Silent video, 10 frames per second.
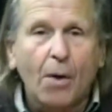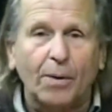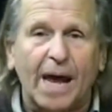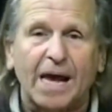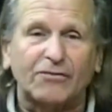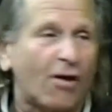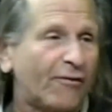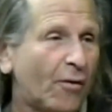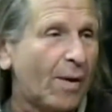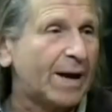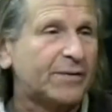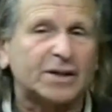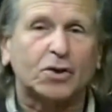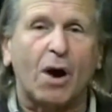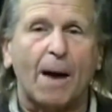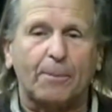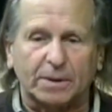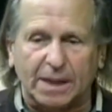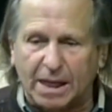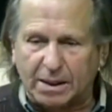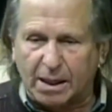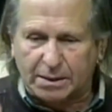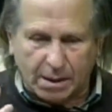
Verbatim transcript: When I drove away, this cop was like this.